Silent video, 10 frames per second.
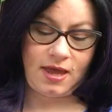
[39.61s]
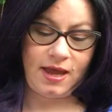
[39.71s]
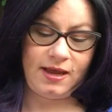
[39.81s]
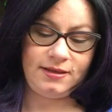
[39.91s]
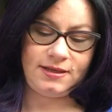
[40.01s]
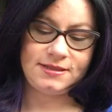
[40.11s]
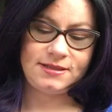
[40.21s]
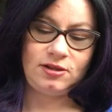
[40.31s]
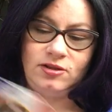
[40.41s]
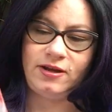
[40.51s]
And
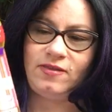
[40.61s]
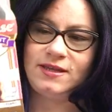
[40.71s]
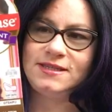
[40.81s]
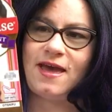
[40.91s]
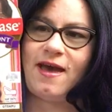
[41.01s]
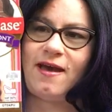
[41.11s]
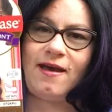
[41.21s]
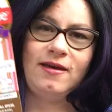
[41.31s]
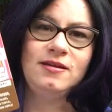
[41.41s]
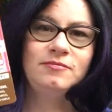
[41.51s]
let's look at the
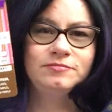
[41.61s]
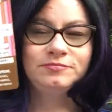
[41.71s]
tag.